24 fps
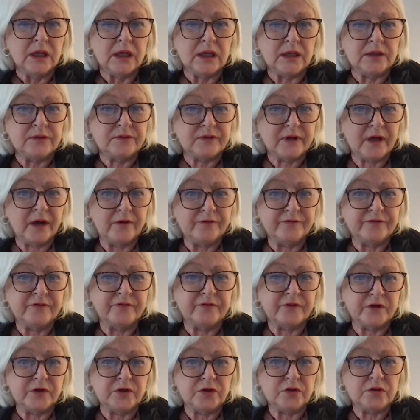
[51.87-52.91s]
it's helpful
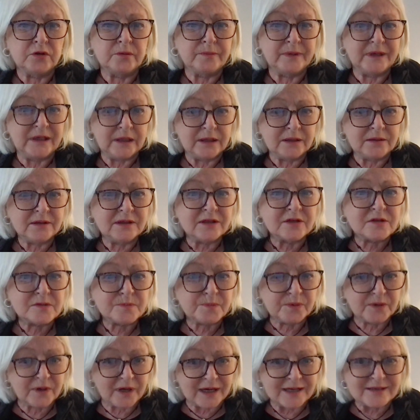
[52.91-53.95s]
for you to begin this
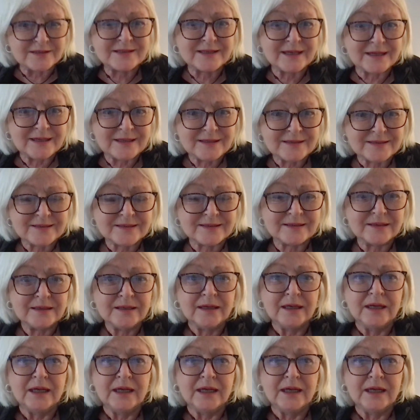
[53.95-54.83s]
process,